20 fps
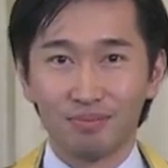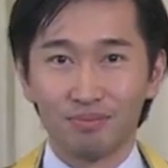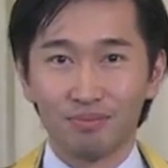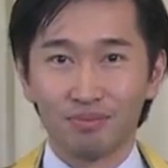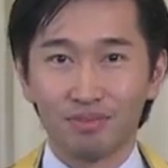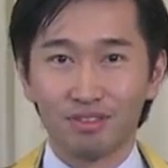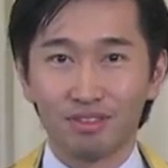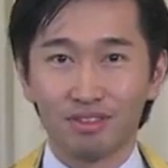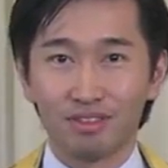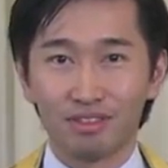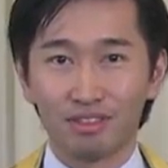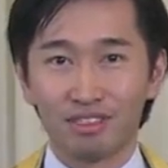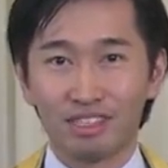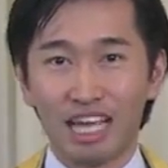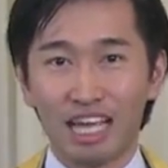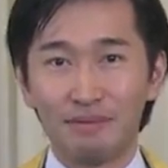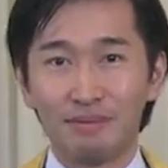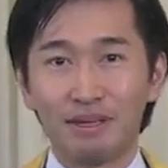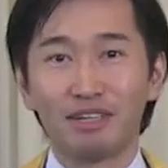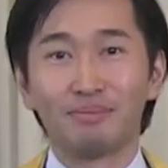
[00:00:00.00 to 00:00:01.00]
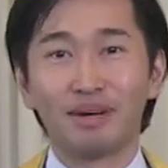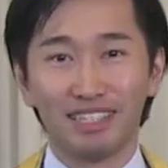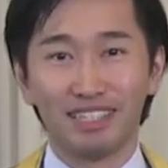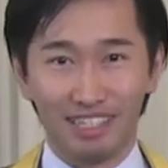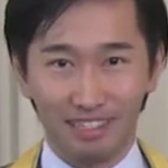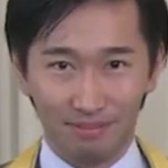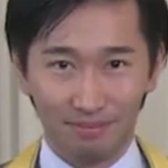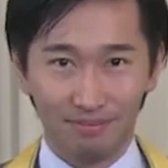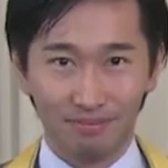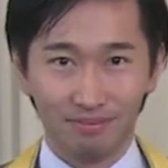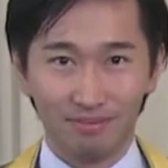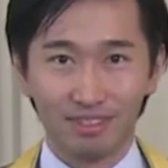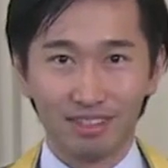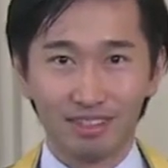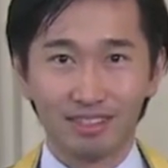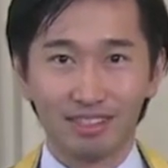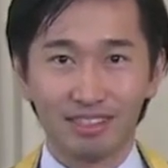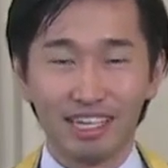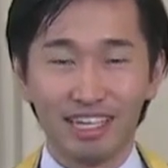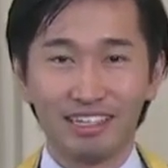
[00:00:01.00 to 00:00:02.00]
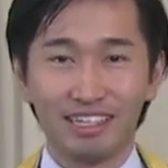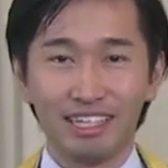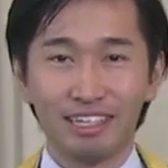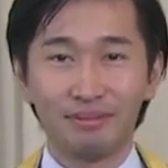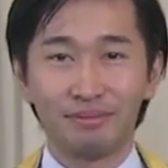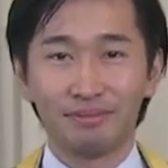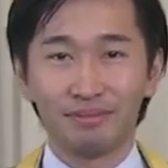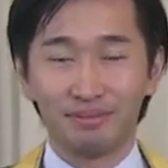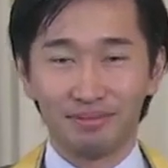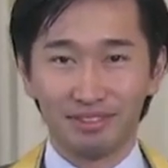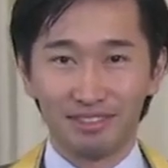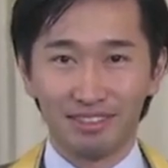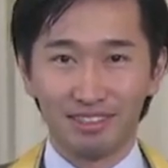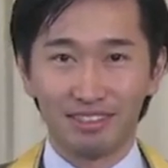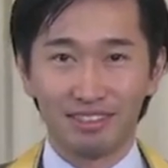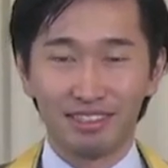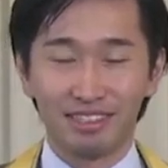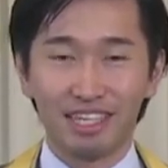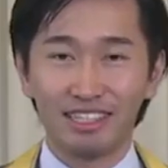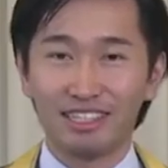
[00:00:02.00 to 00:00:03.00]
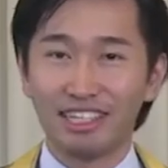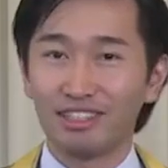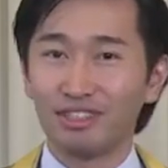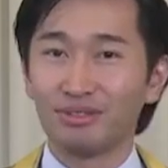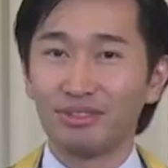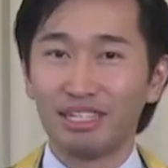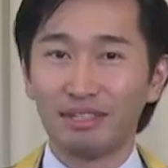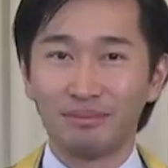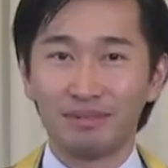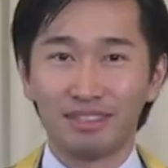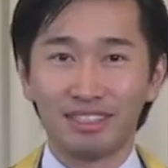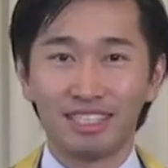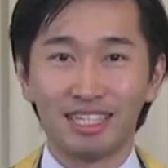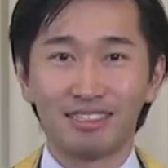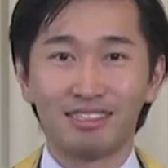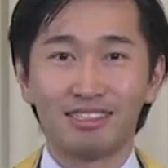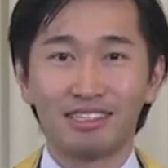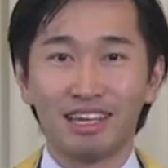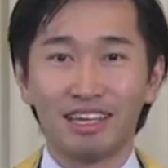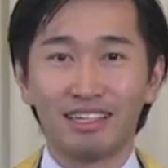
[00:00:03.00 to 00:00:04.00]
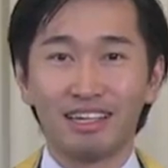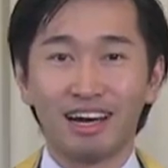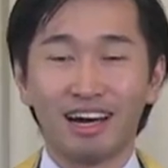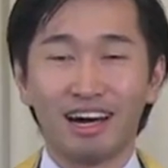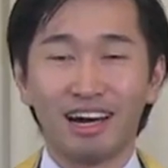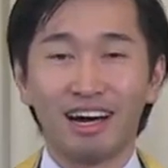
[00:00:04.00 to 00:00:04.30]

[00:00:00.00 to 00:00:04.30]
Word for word: saving money. They live, they need to live just they are.